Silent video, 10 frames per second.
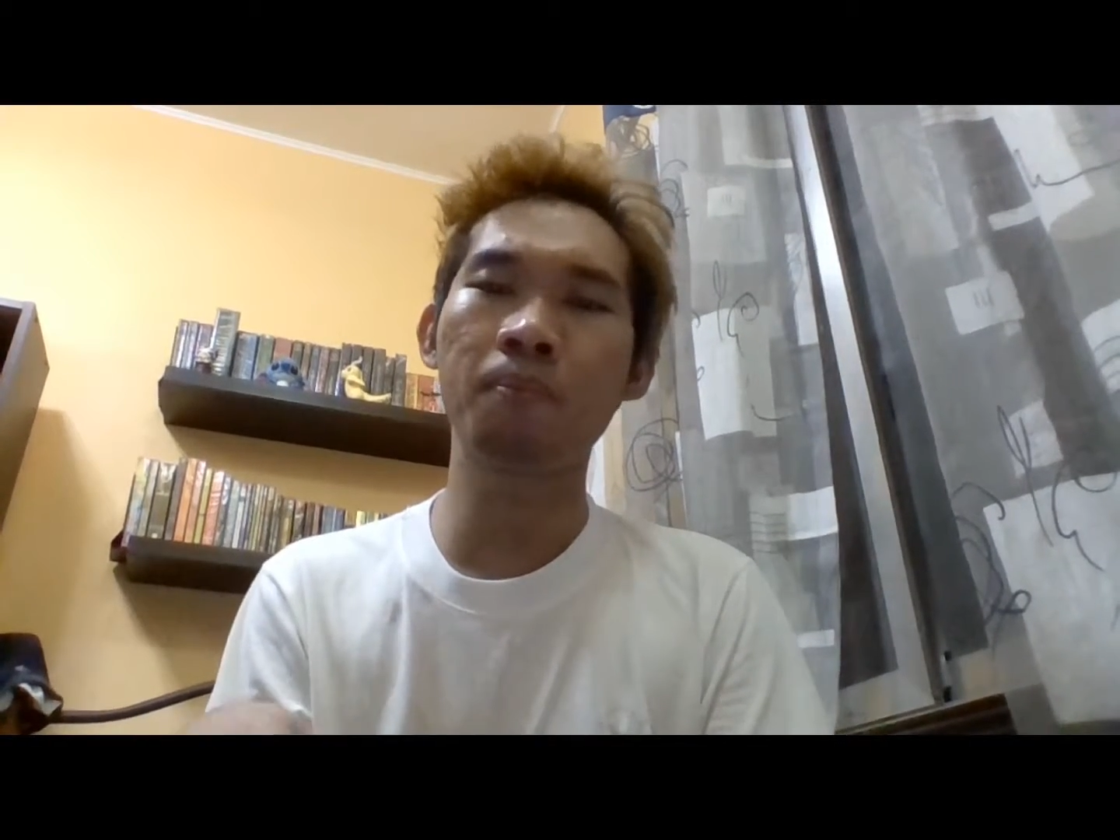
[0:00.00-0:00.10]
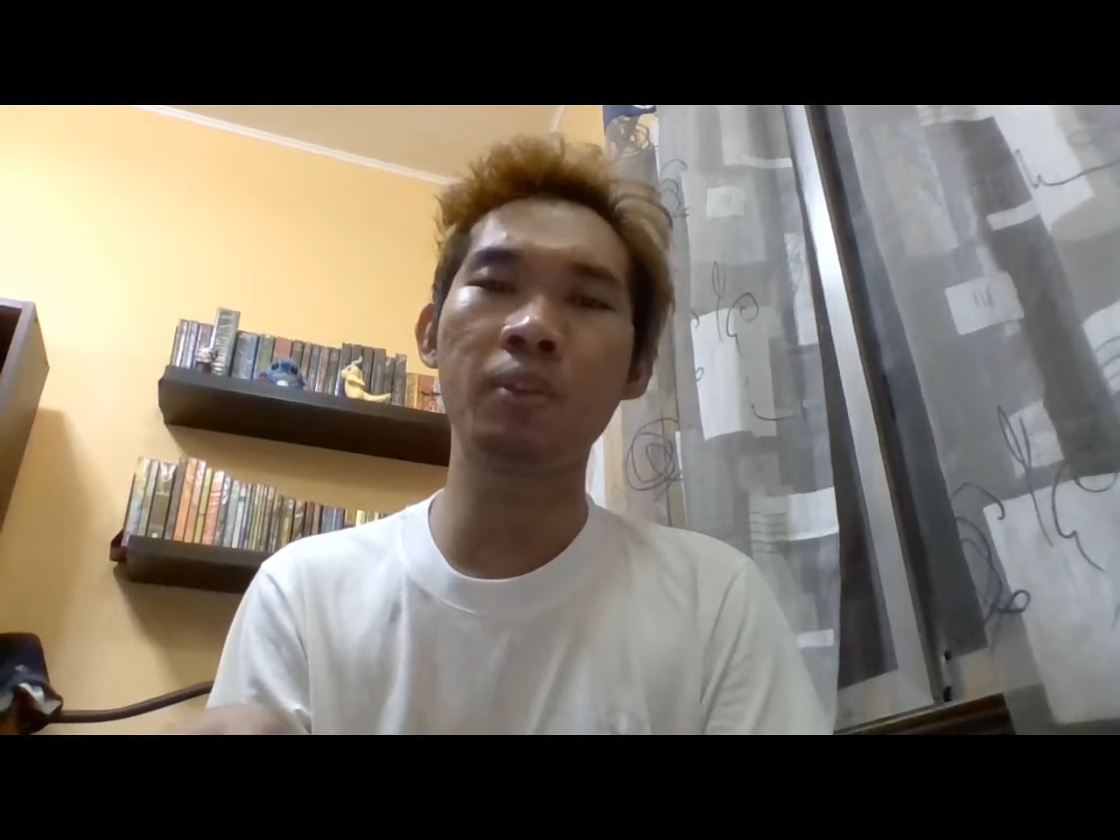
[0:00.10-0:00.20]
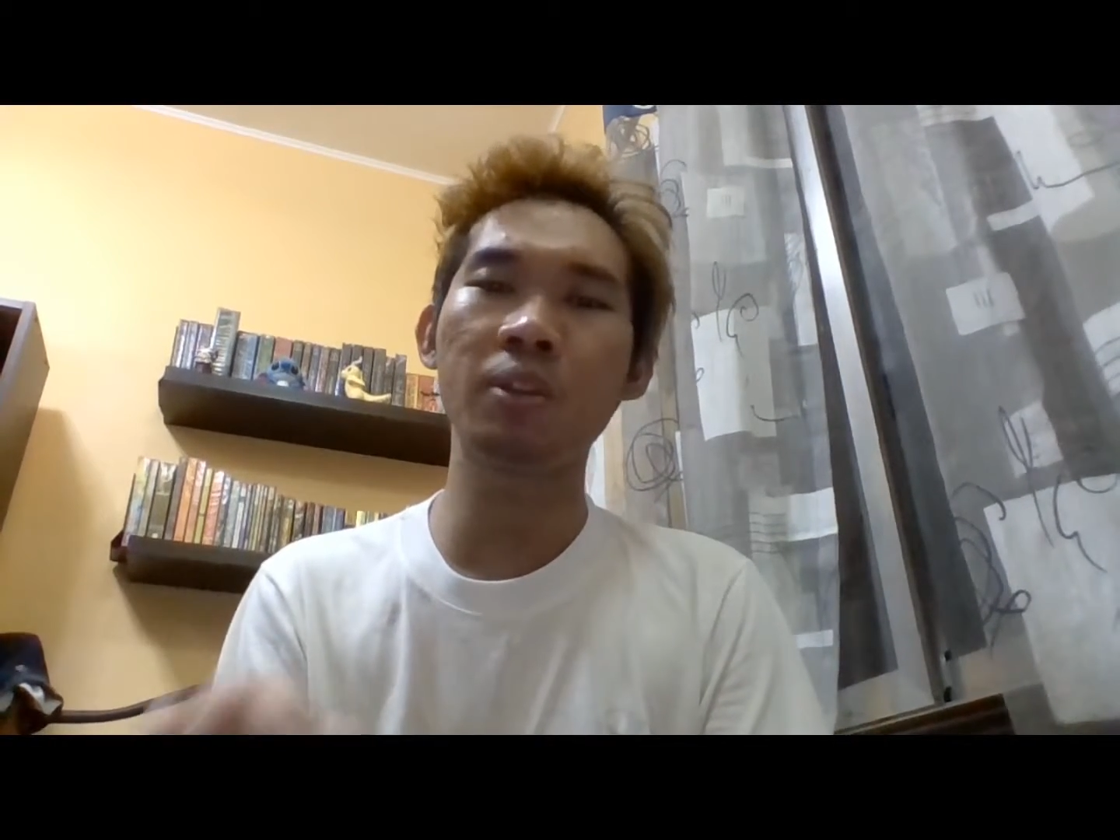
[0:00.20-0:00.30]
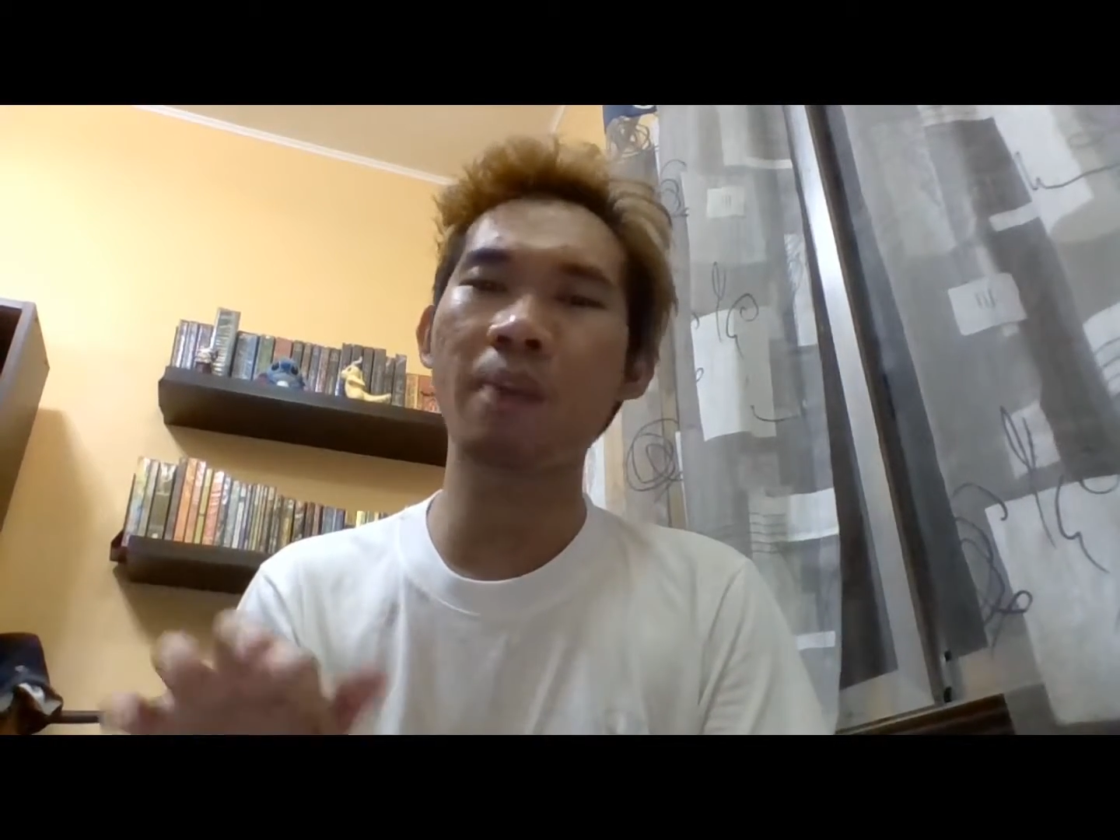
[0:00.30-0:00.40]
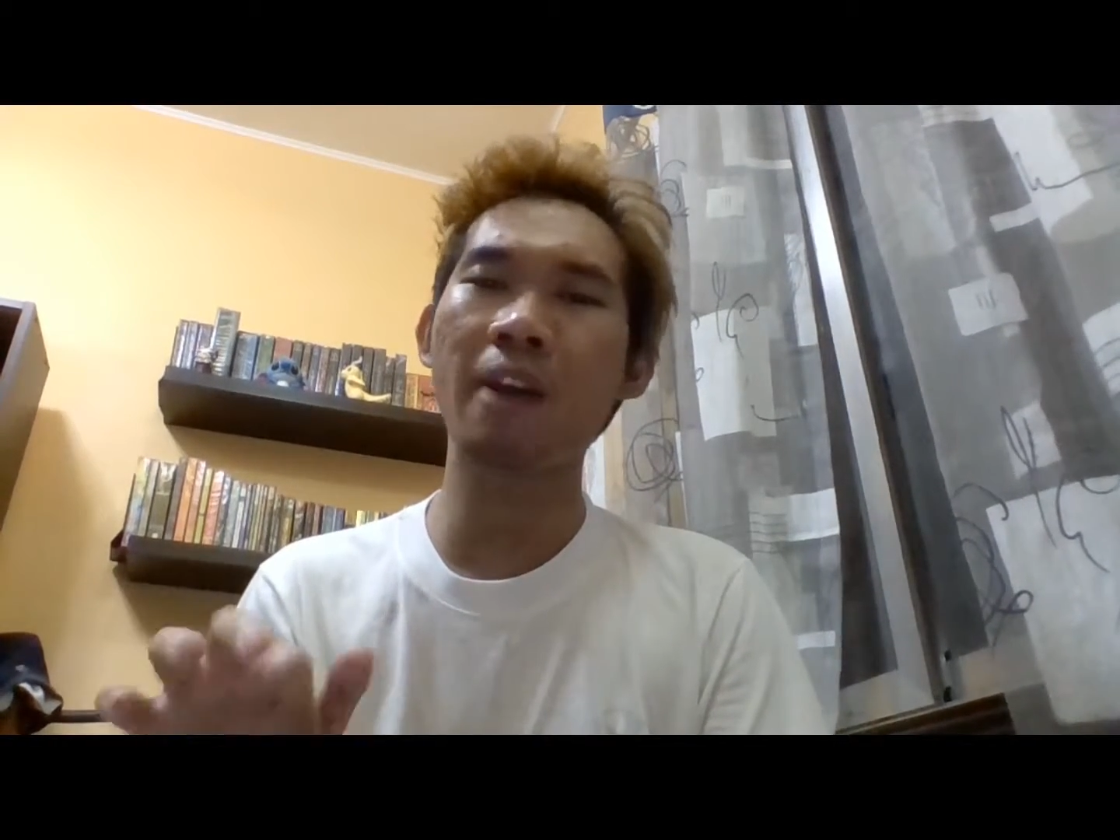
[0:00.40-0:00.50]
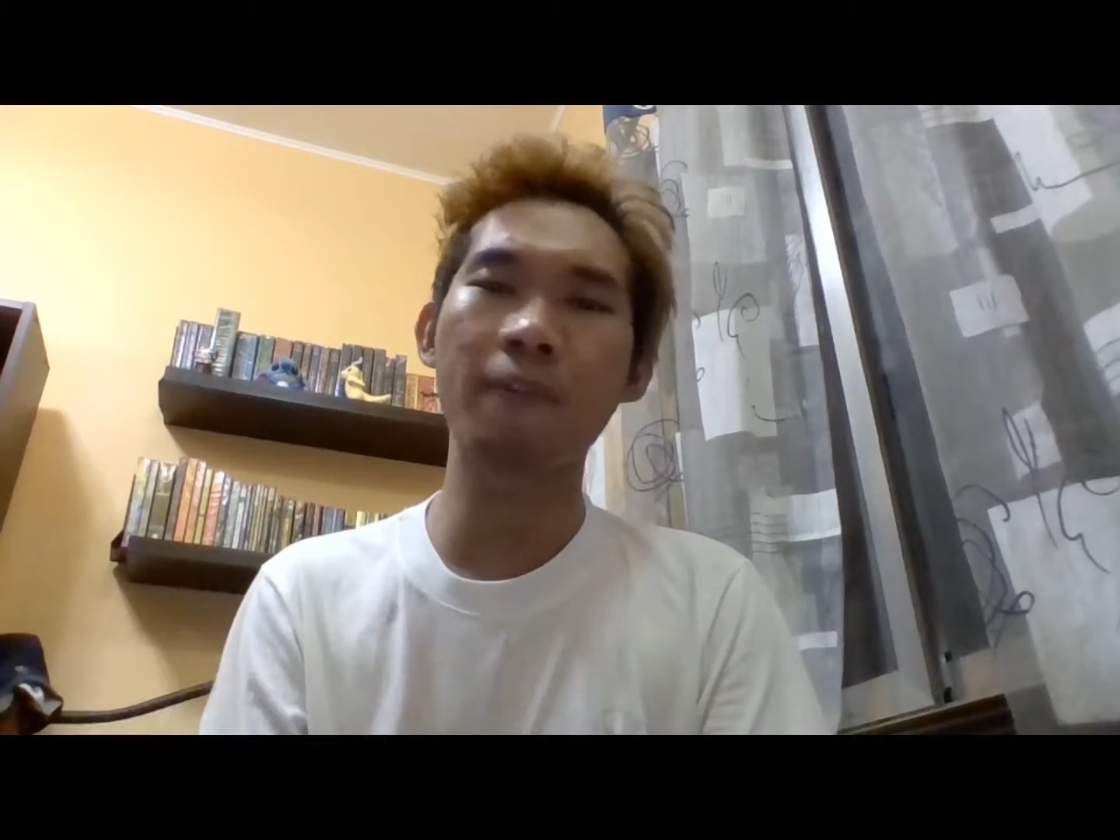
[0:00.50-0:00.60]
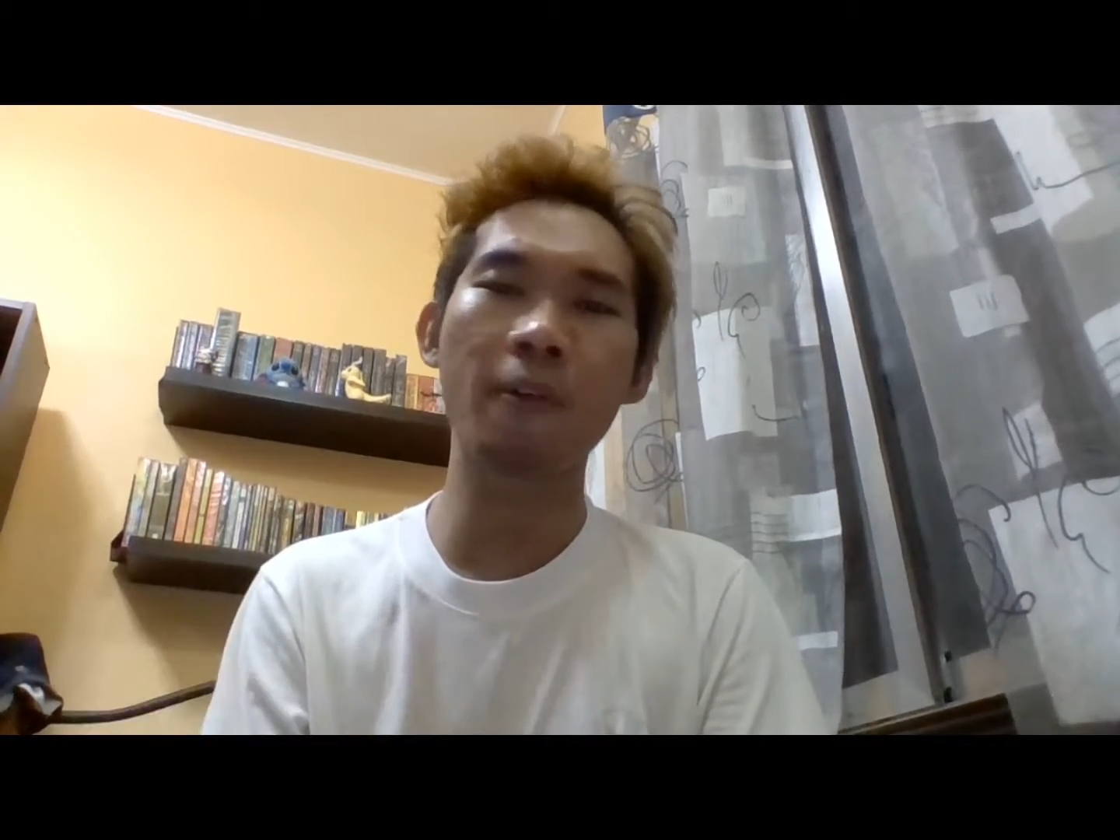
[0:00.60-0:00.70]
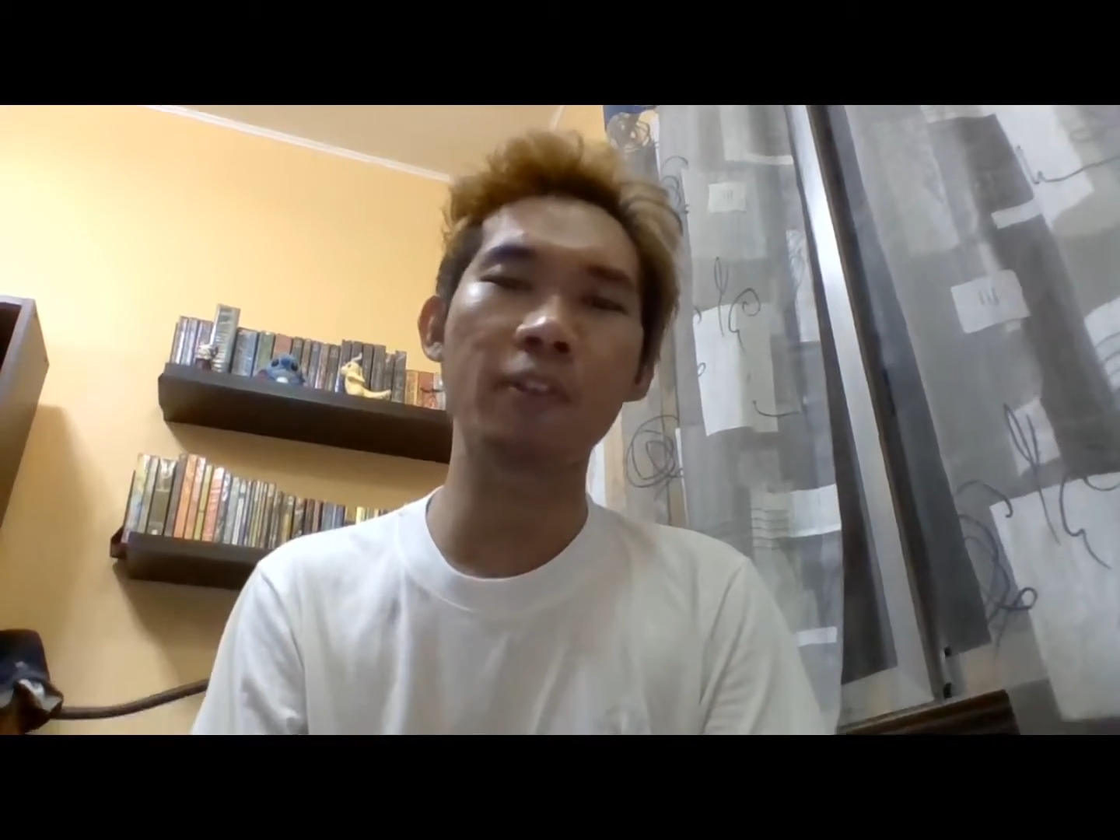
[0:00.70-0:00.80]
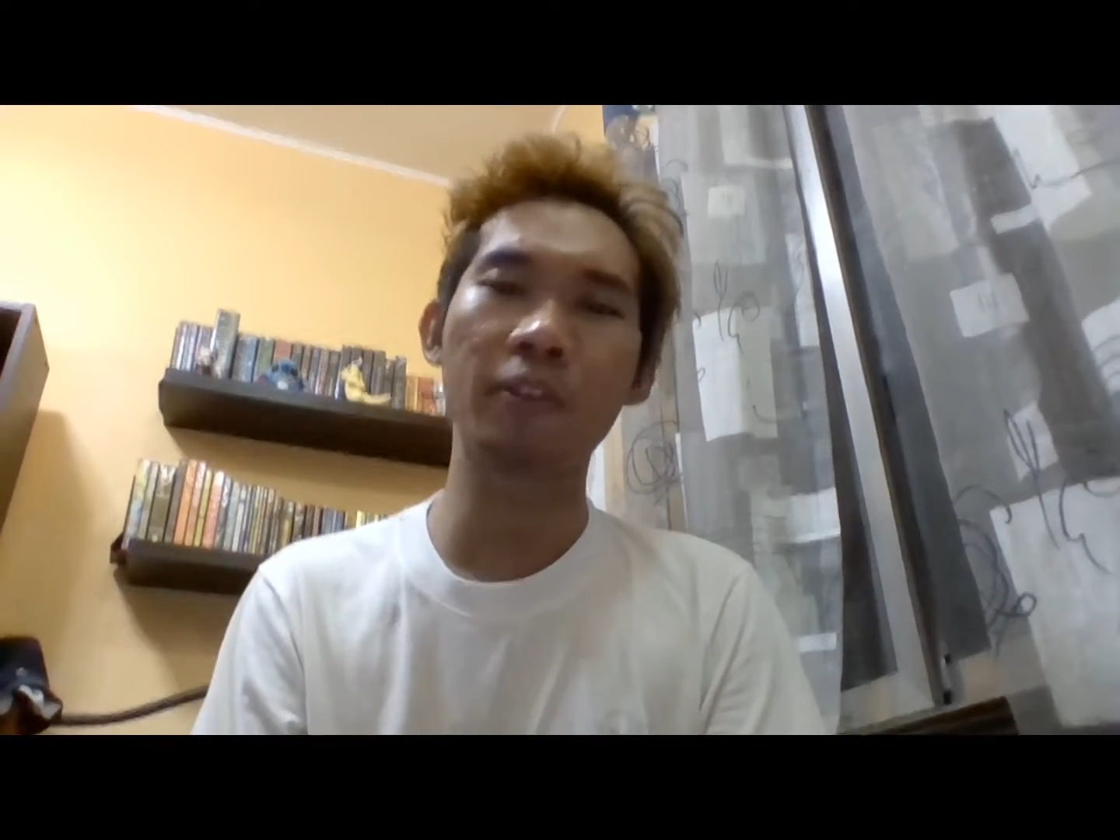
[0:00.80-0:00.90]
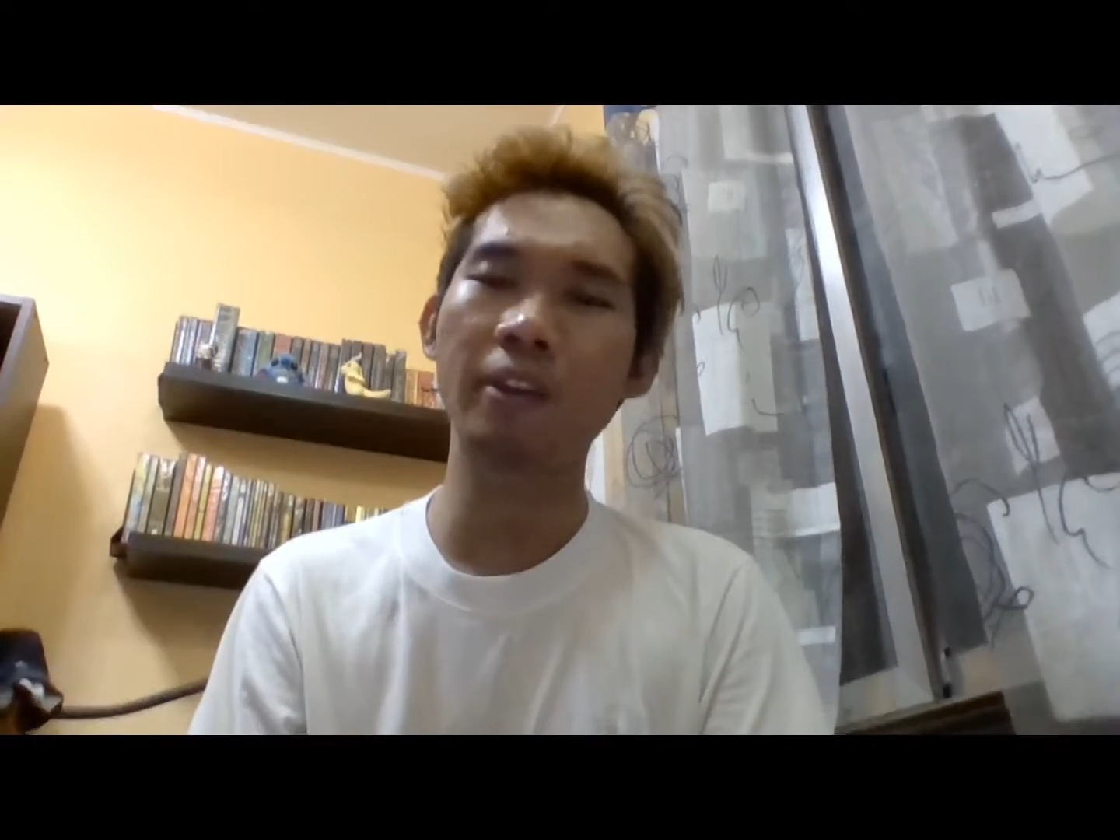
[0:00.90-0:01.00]
put my
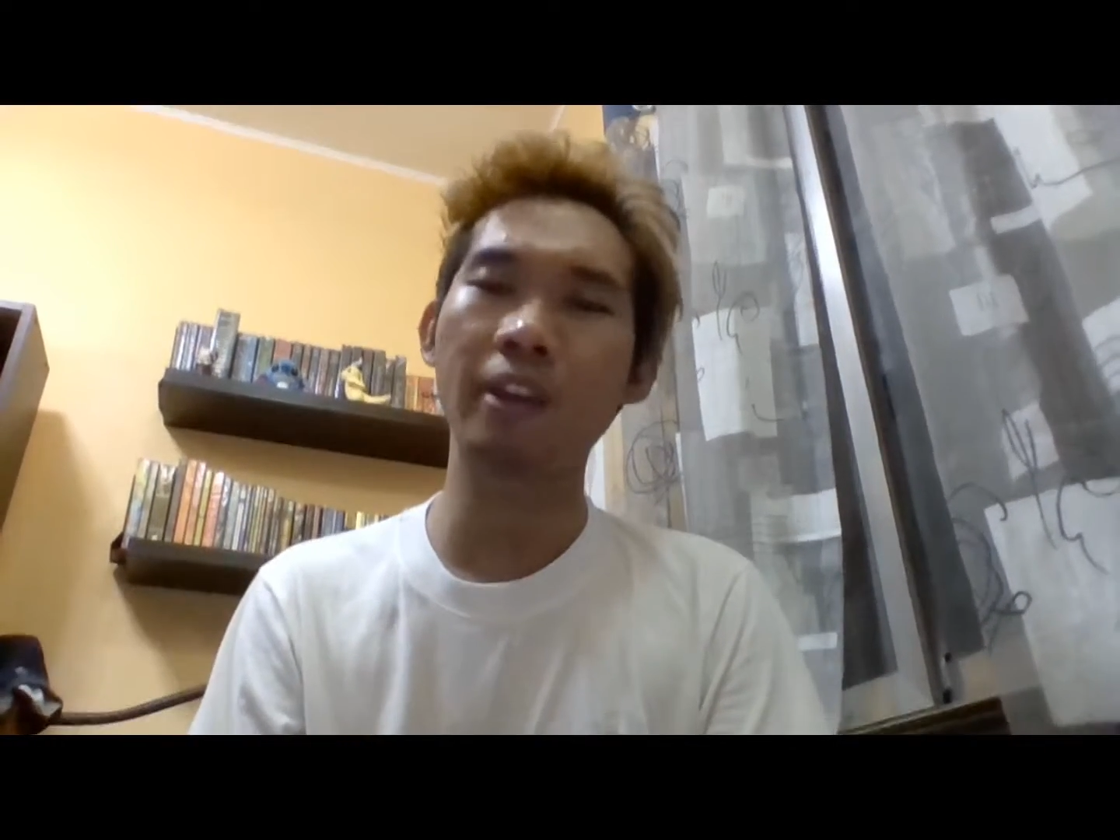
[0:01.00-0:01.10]
phone